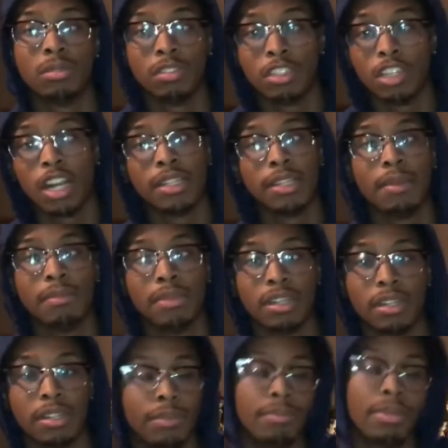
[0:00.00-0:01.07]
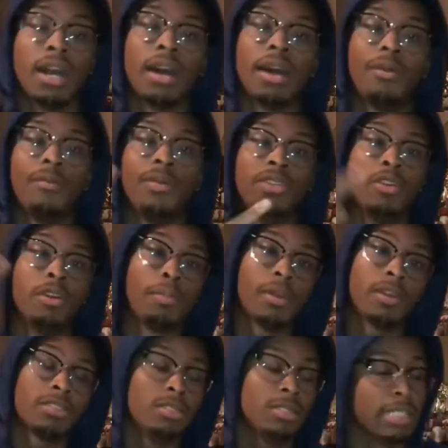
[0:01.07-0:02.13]
Y'all let me know. But we doing
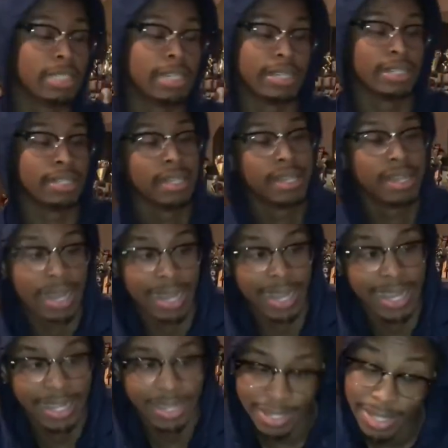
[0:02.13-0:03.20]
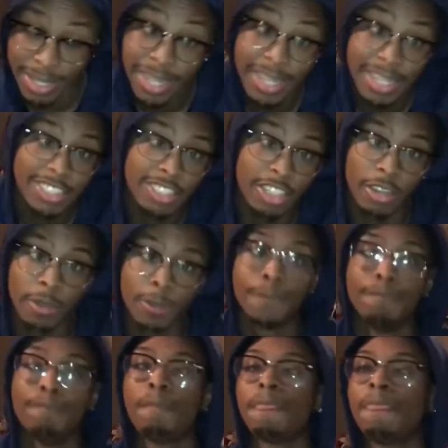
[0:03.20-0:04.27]
part two today. Alright? So
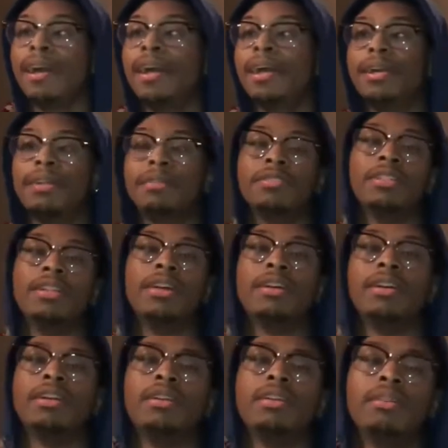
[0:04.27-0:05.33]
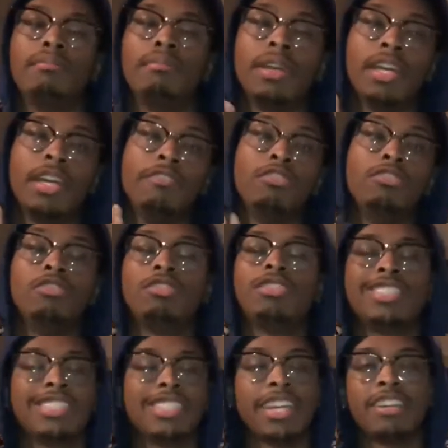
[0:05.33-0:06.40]
hey. If you're new
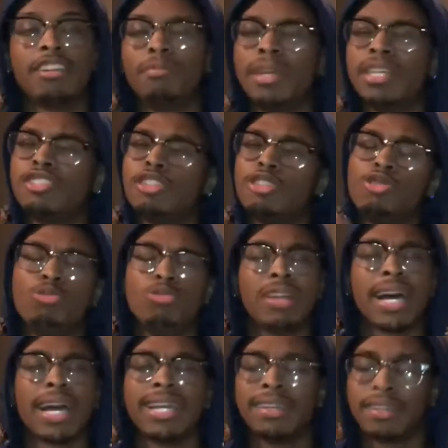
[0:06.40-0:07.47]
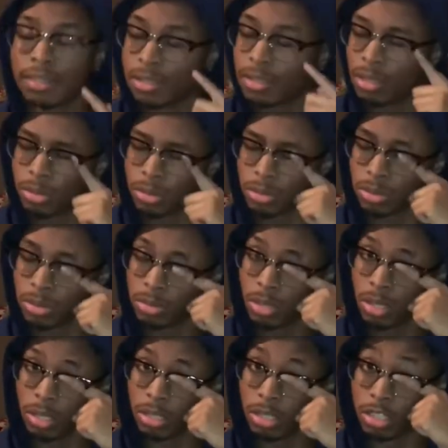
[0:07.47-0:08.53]
to the channel, make sure you like. Oh, shoot,
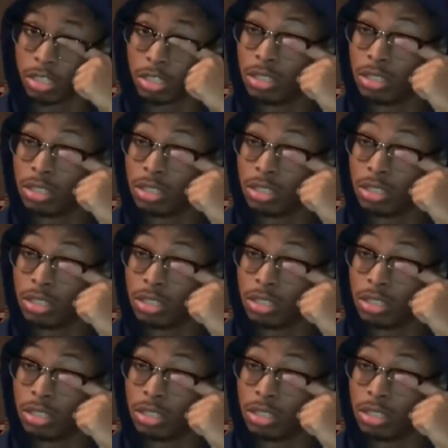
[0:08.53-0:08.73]
hold on.